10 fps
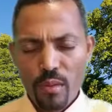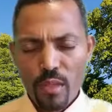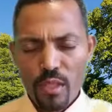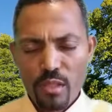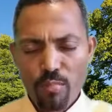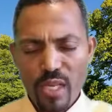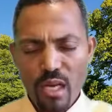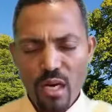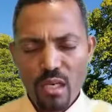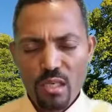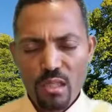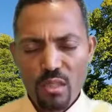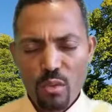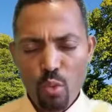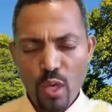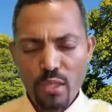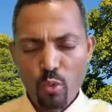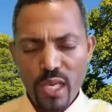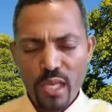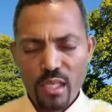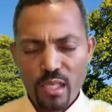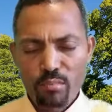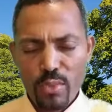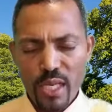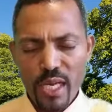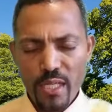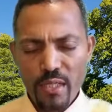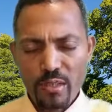It's beyond what we can comprehend.